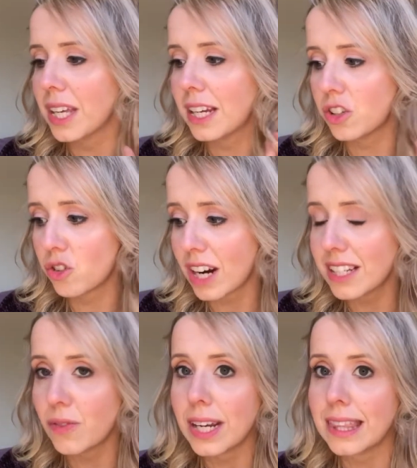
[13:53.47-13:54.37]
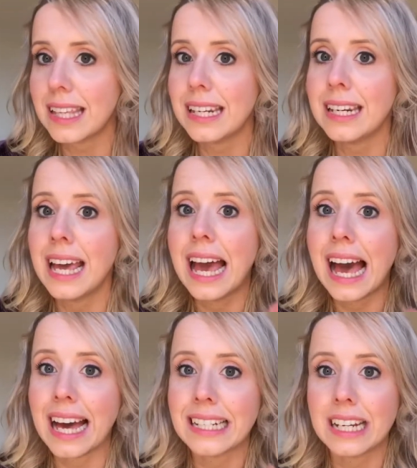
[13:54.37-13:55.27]
each strand is very thin,
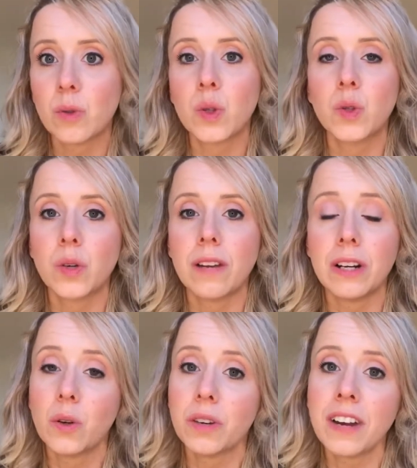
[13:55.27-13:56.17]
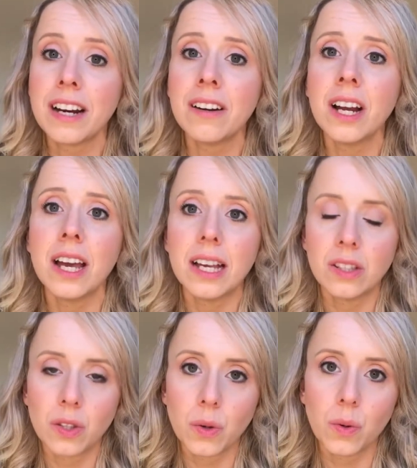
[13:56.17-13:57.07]
and I also don't have a lot of hair.
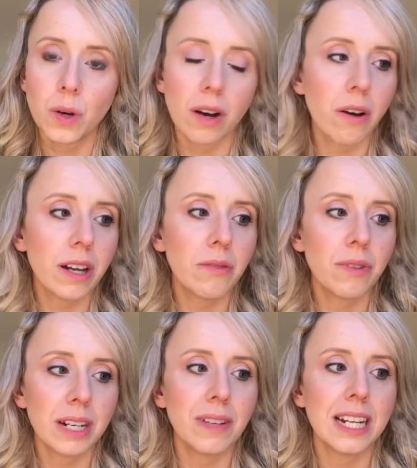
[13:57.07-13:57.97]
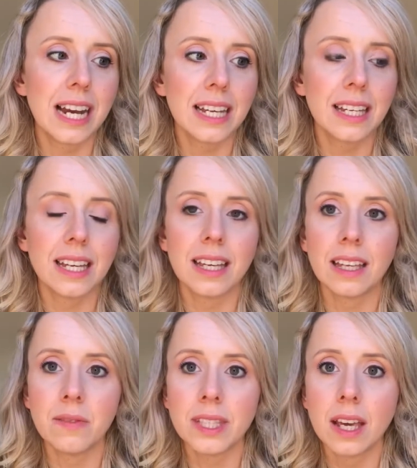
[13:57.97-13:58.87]
So I really, really like it. It
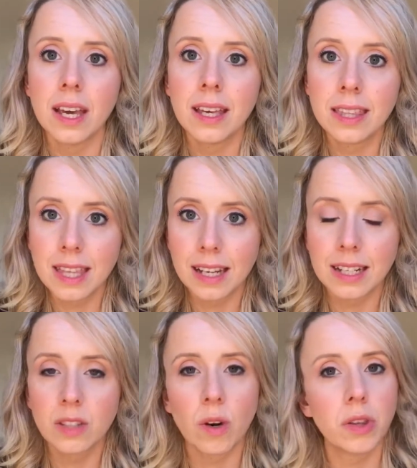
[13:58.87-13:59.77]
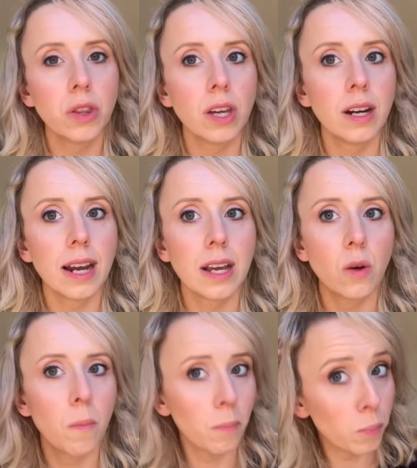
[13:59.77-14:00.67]
gives thickness rather than like
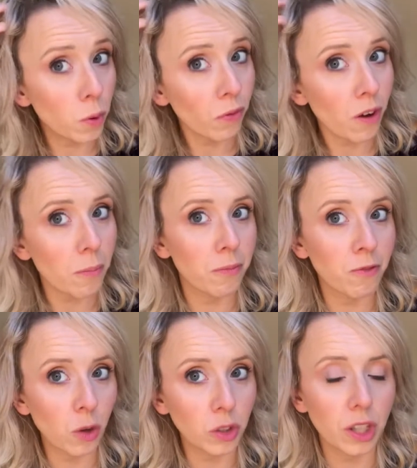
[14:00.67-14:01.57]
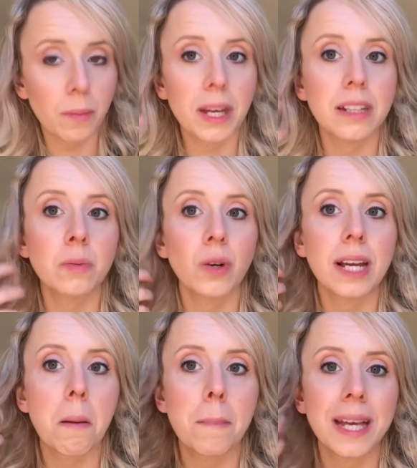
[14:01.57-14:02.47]
boof up volume. It's more like